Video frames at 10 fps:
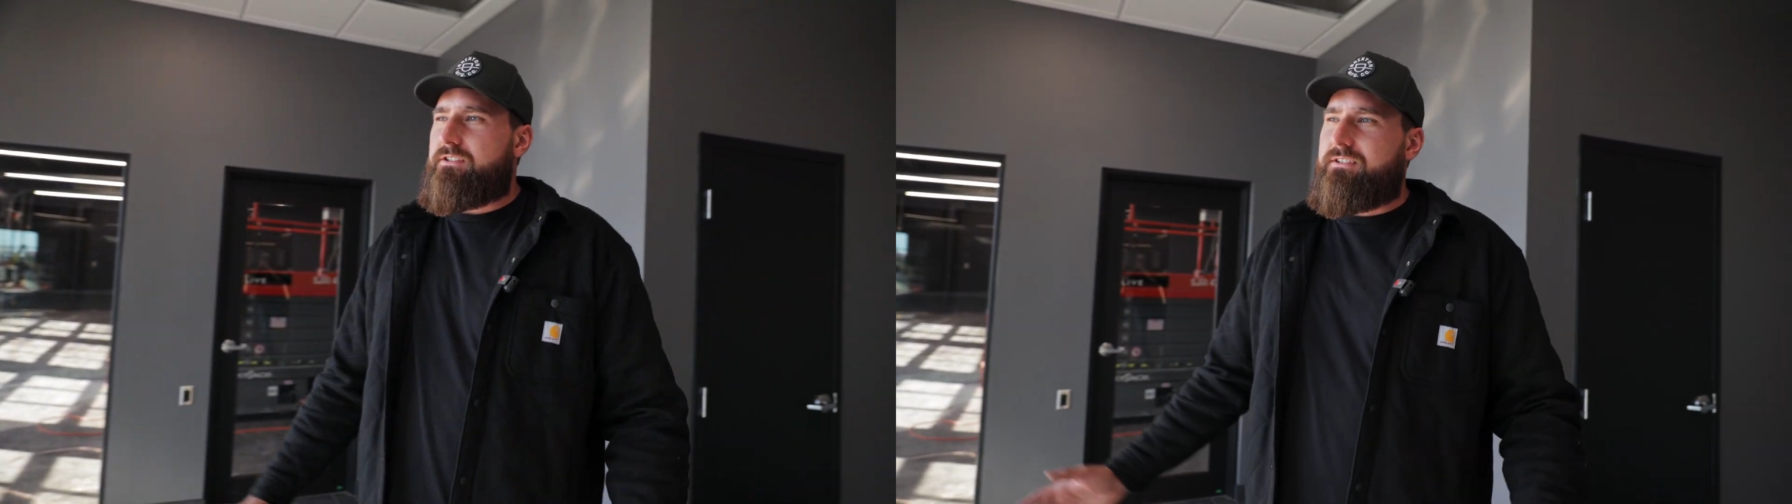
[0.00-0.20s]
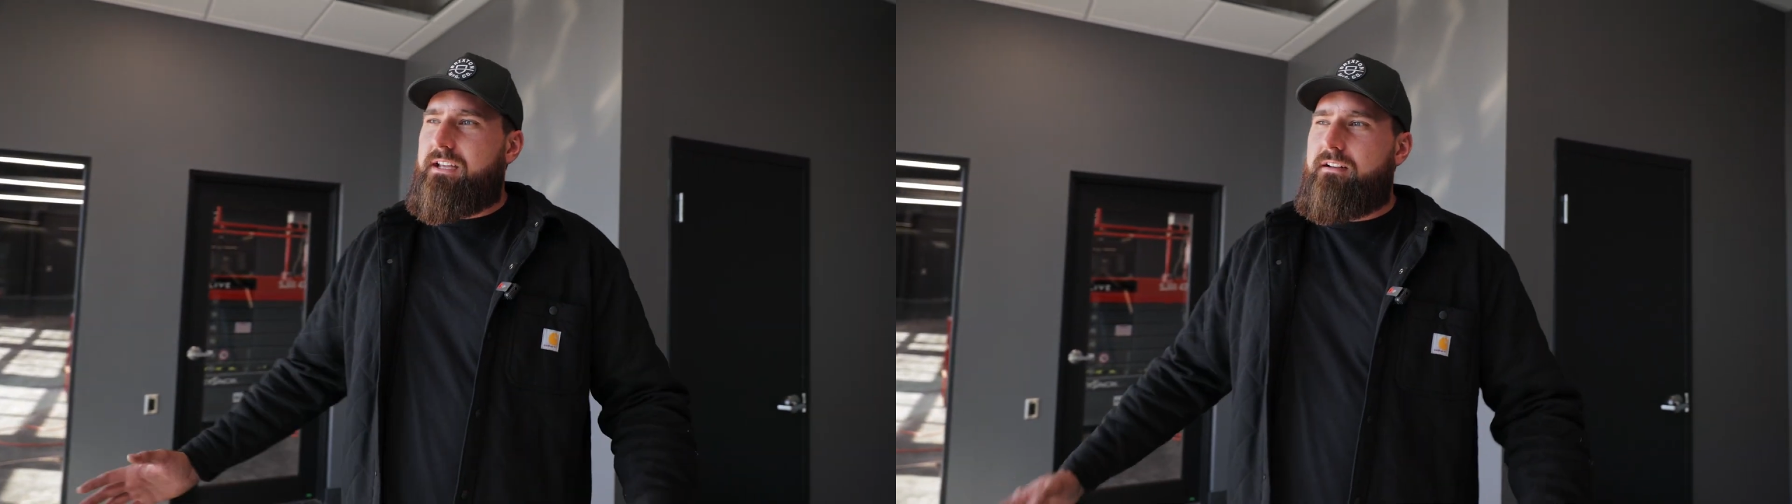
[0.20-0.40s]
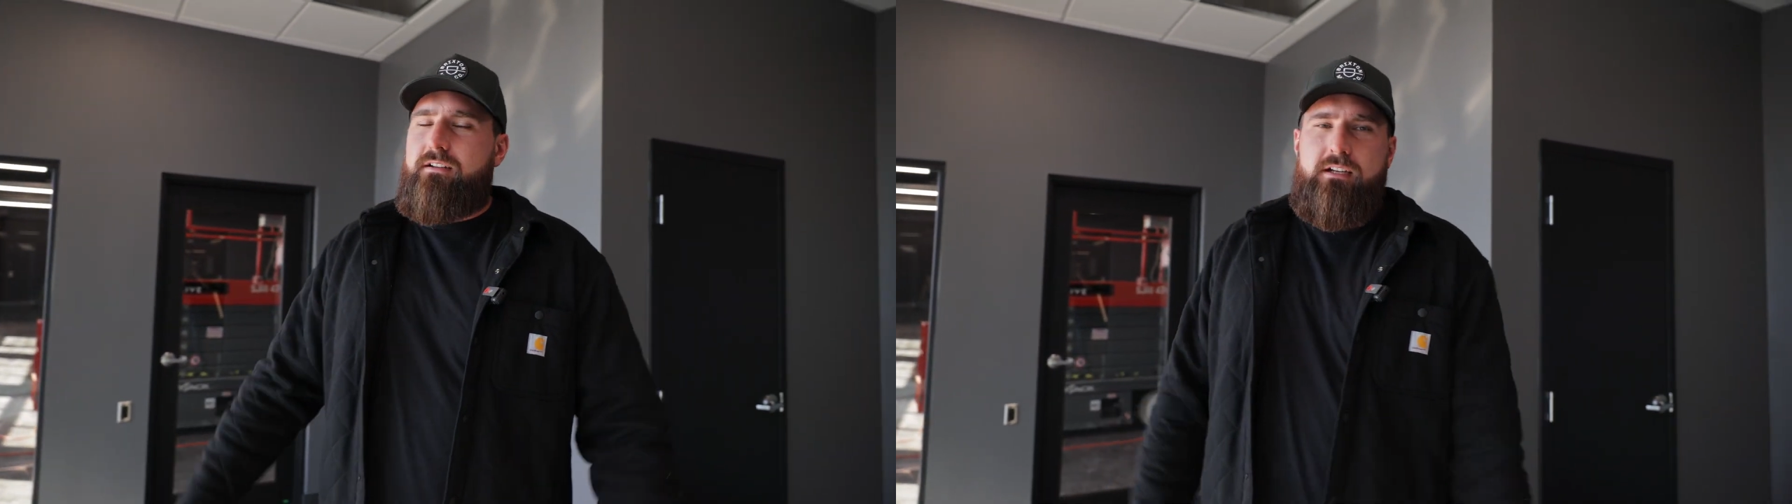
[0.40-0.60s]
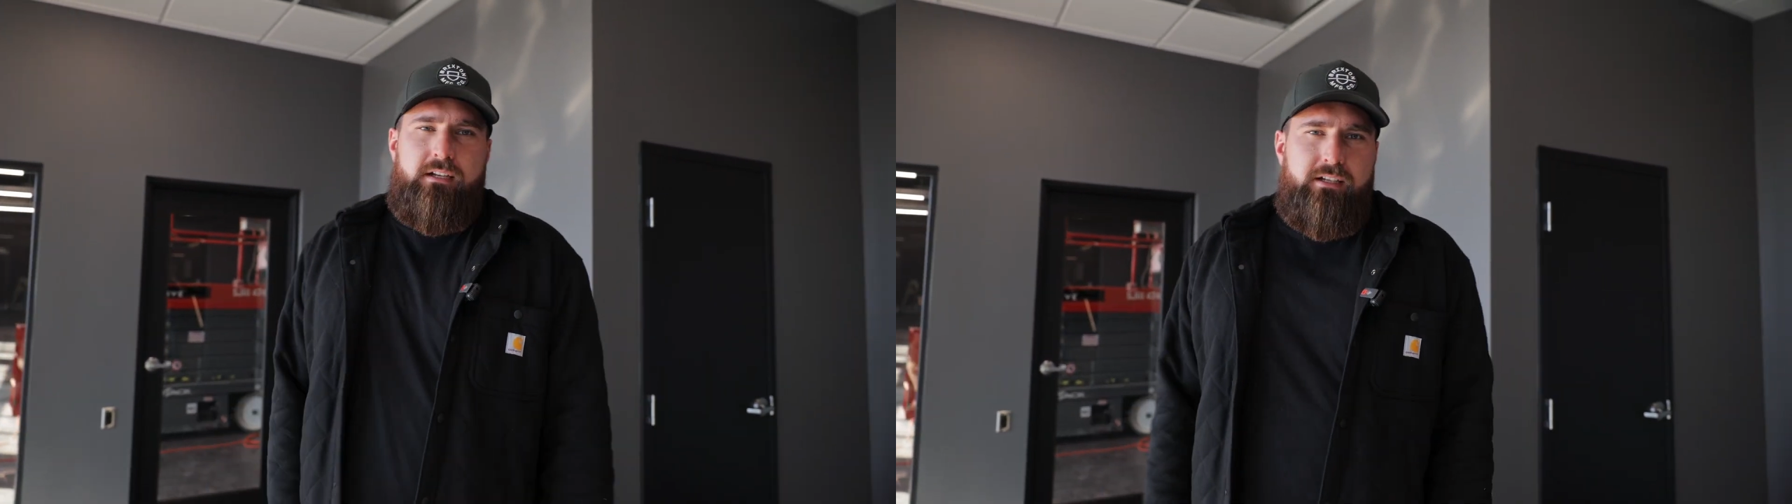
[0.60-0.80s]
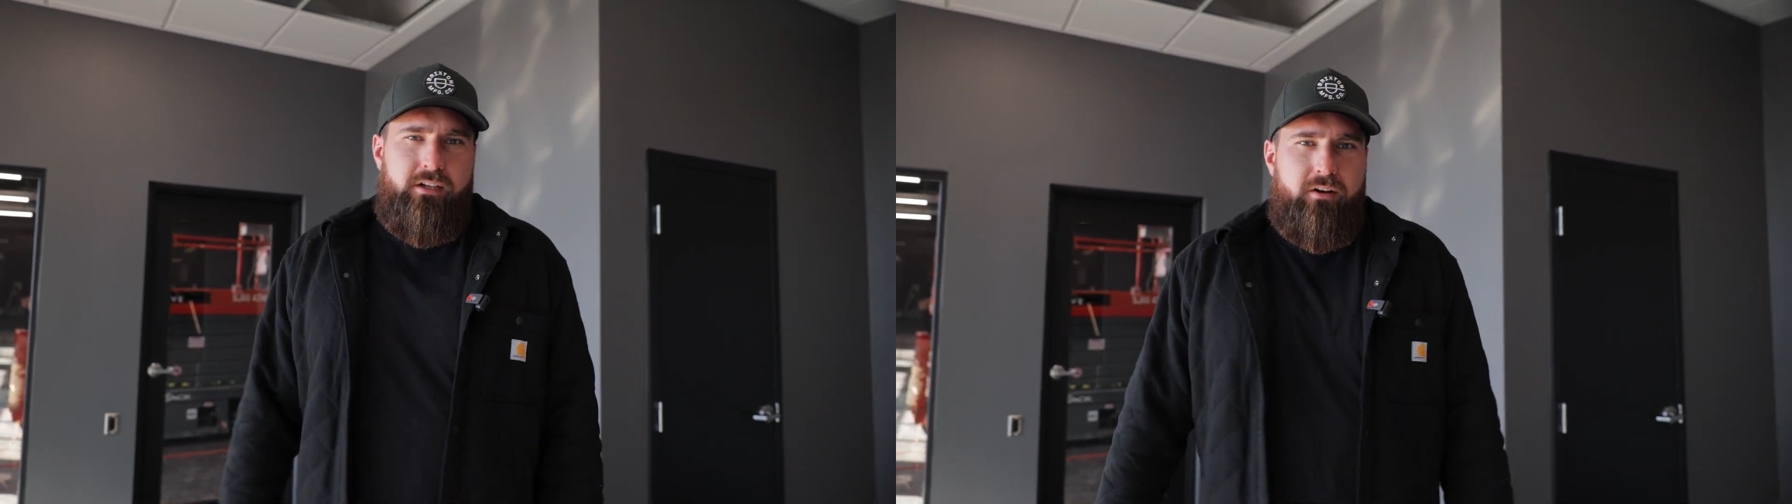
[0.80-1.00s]
just kind
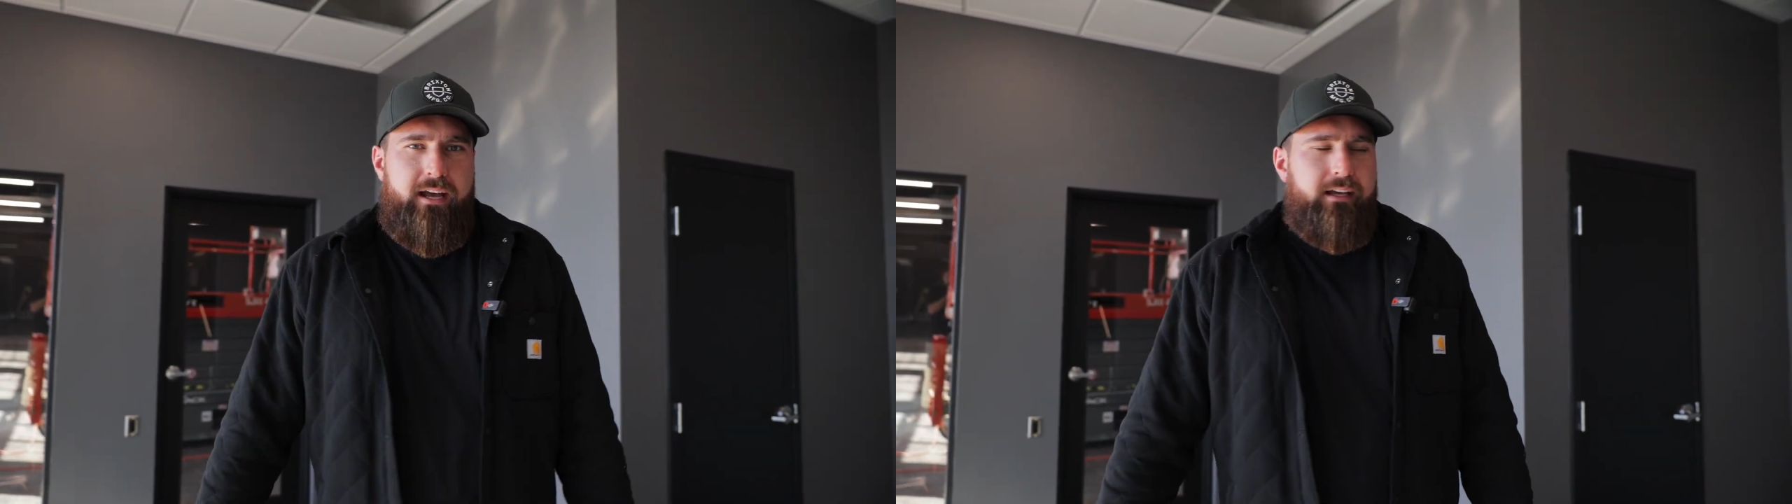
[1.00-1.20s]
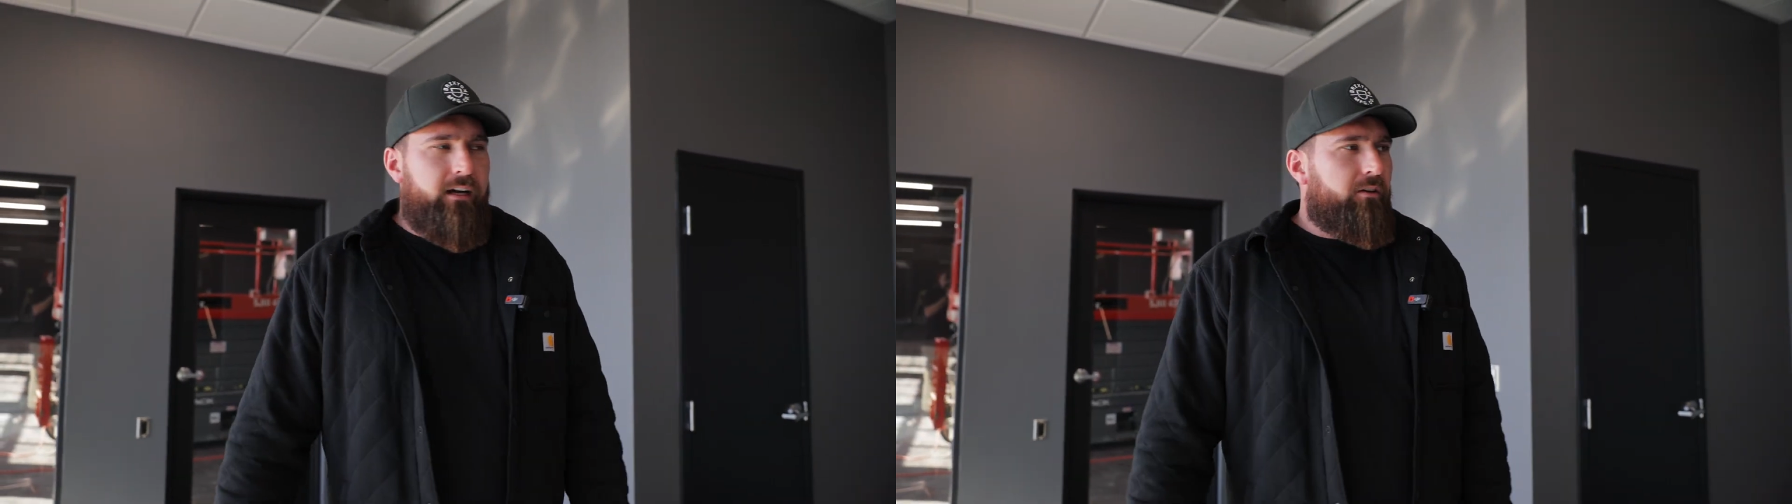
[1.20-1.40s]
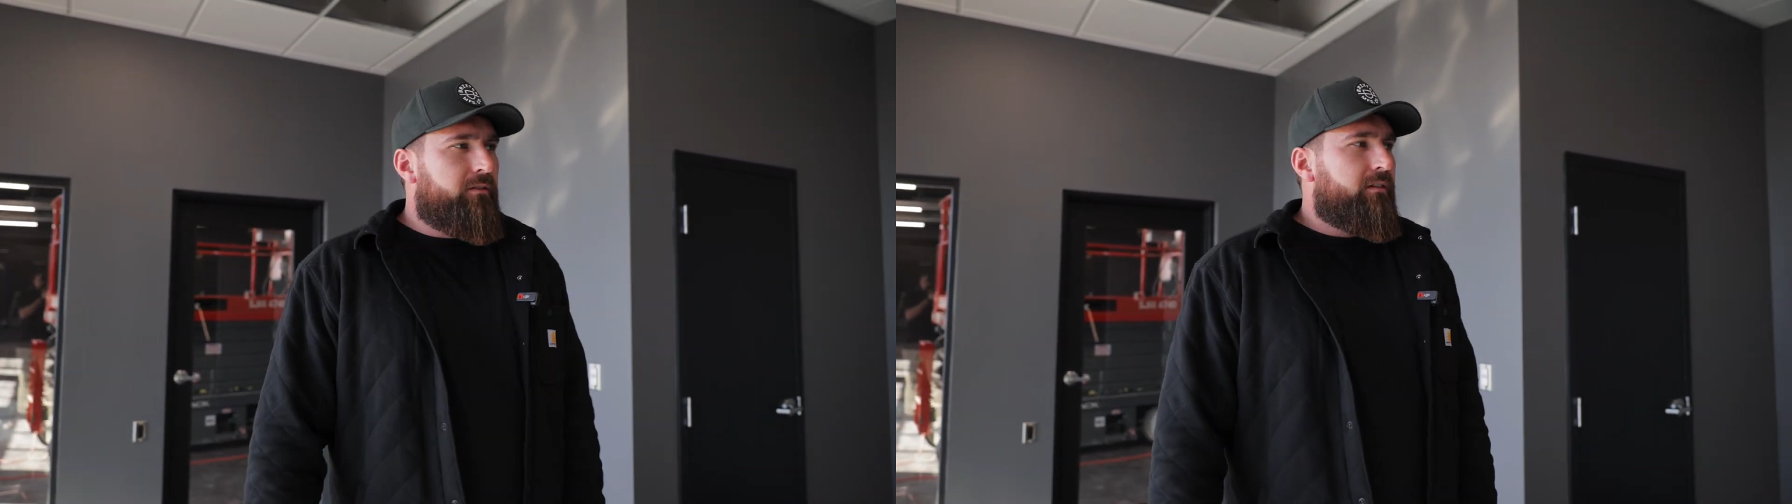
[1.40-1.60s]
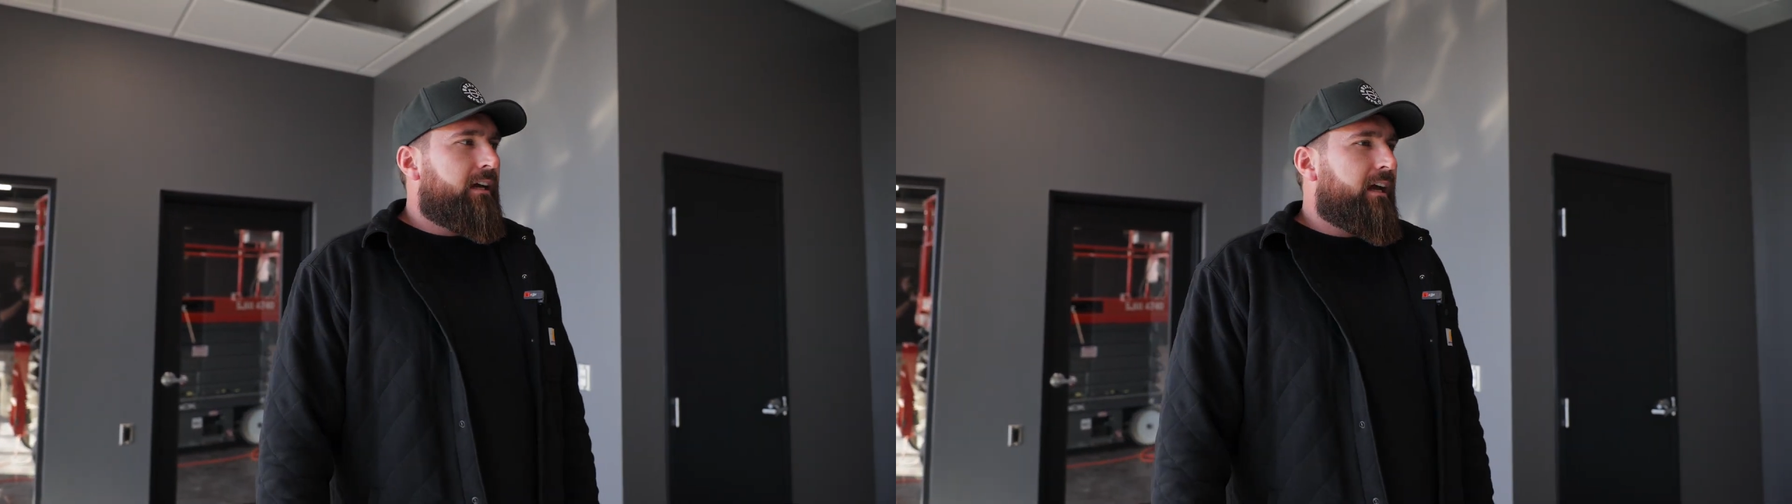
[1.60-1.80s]
of, hang out,